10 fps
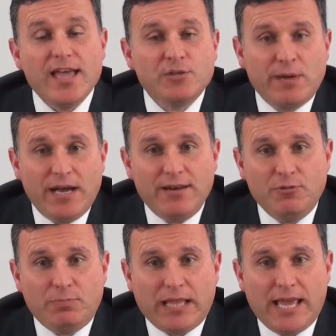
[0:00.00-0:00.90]
As part of
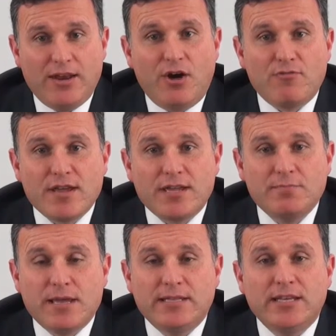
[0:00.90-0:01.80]
the plan, I
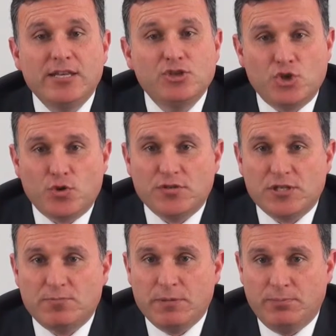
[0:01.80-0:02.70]
recommended
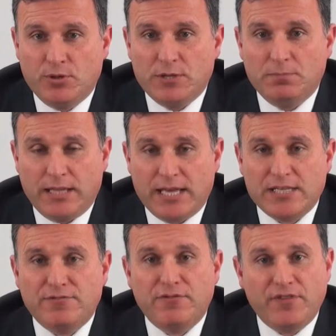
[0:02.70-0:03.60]
insurances be put in
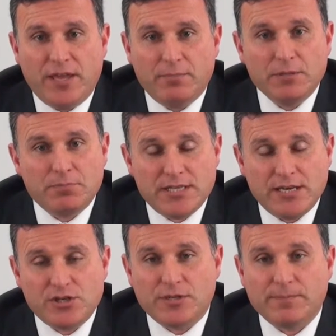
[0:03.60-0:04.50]
place for family
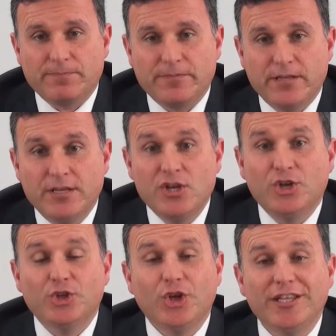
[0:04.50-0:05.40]
protection.
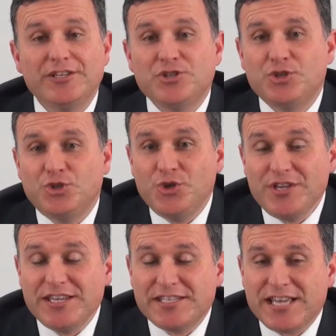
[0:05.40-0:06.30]
Not less than 2
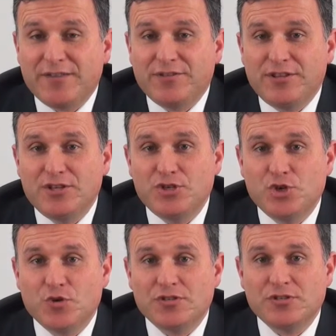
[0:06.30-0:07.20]
years after the
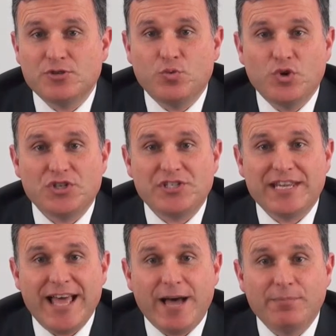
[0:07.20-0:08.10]
insurances were
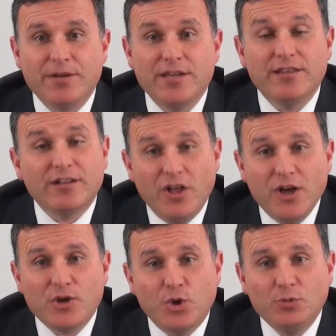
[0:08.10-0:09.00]
set up, the
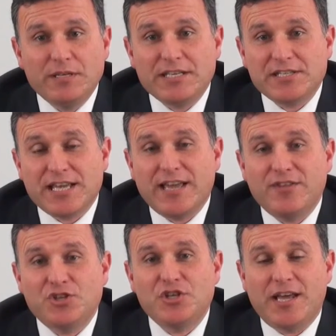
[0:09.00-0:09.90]
client called me to say
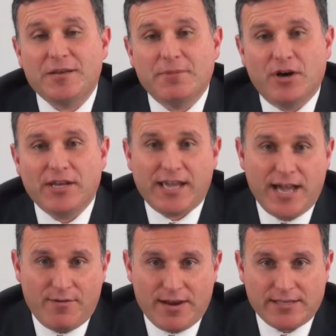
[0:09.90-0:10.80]
that she had a minor car